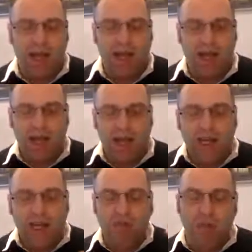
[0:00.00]
a
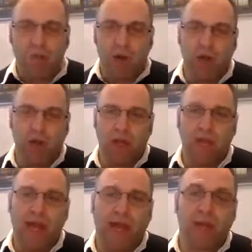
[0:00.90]
capability
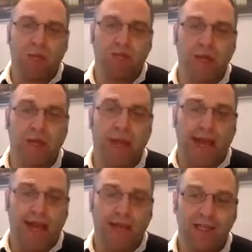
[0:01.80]
that a company
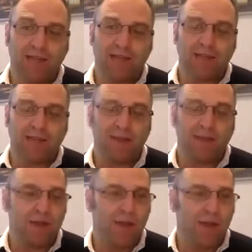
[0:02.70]
has
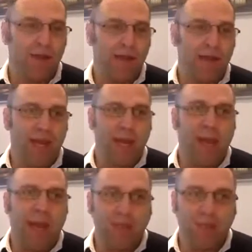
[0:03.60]
that
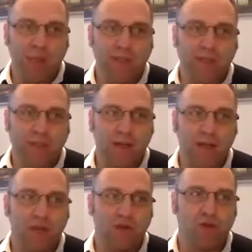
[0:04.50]
enables it
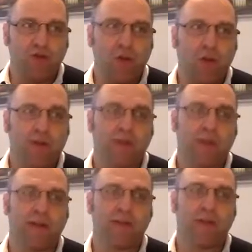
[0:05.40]
to more
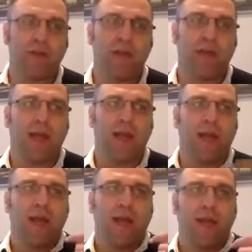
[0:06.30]
effectively
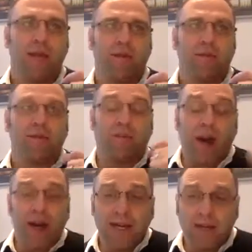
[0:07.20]

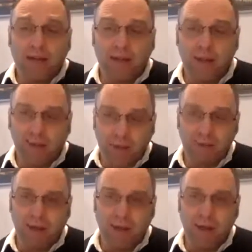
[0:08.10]

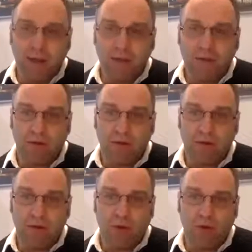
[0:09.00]
identify
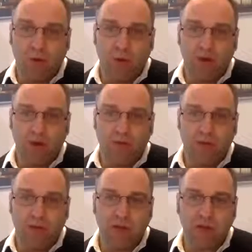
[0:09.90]
important
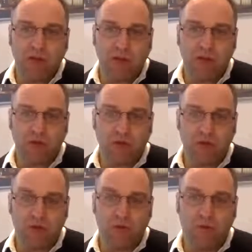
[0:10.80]
information external
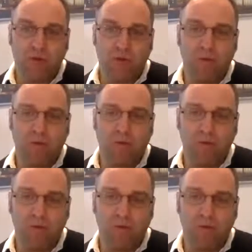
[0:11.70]
to the firm,